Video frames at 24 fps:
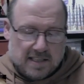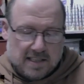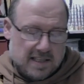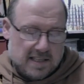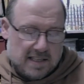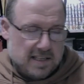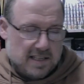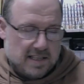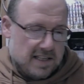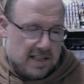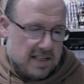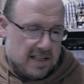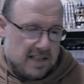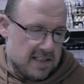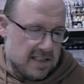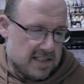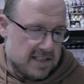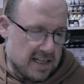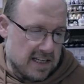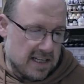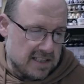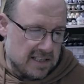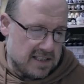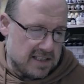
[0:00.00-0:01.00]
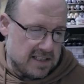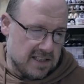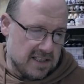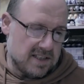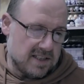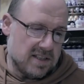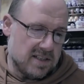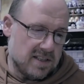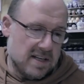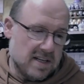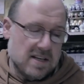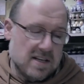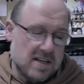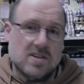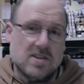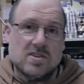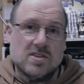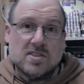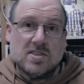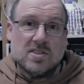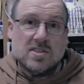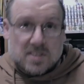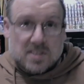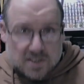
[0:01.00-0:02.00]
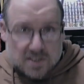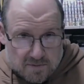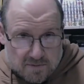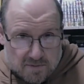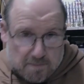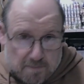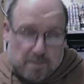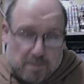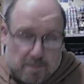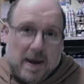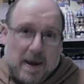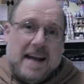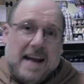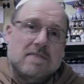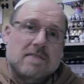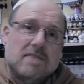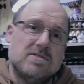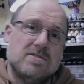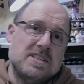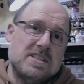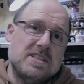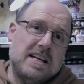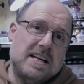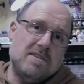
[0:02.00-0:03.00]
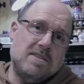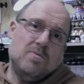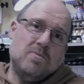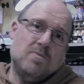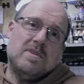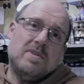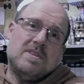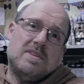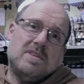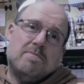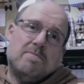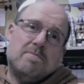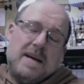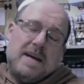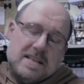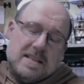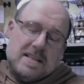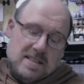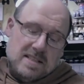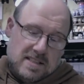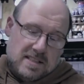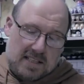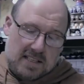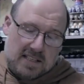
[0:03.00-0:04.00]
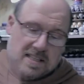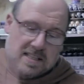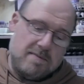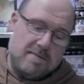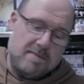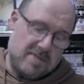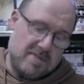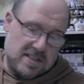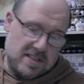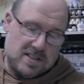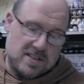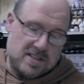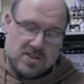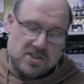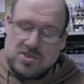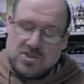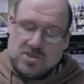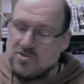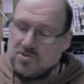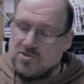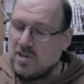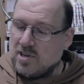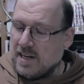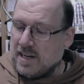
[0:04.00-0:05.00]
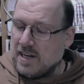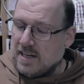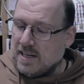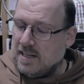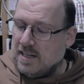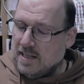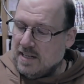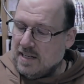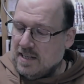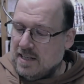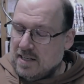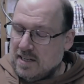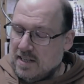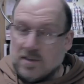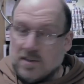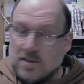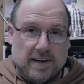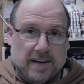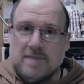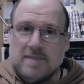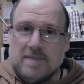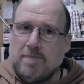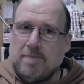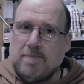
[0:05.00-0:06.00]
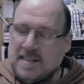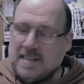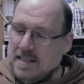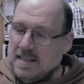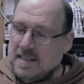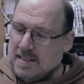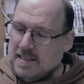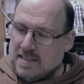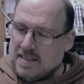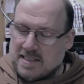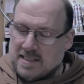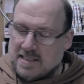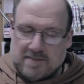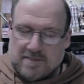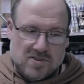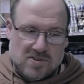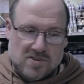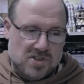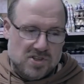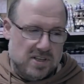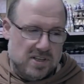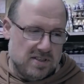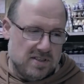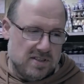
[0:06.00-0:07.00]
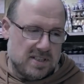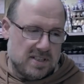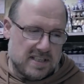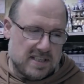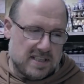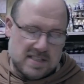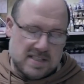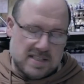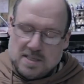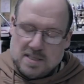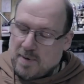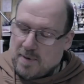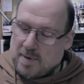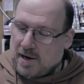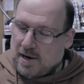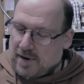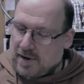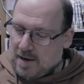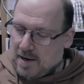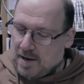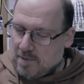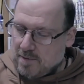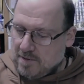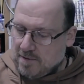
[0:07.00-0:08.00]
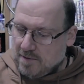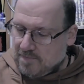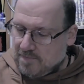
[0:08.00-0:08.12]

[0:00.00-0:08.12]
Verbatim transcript: uh, and Duncan bounds in with the baton, attempting to strike. He, Duncan doesn't have a chance against his power hammer.